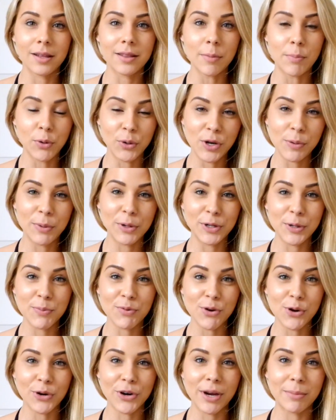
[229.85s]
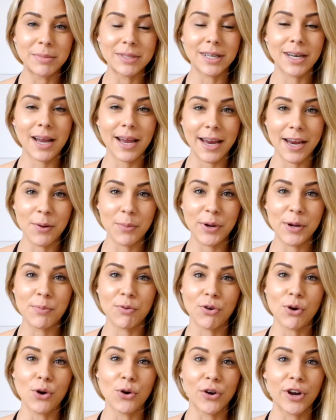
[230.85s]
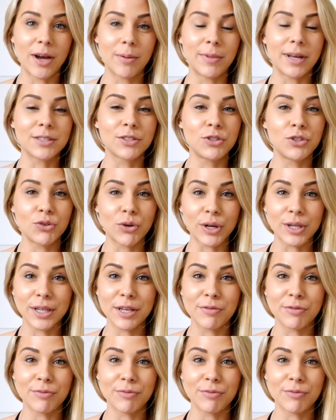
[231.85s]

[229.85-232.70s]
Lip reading: The booty building program is an 8-week program that strictly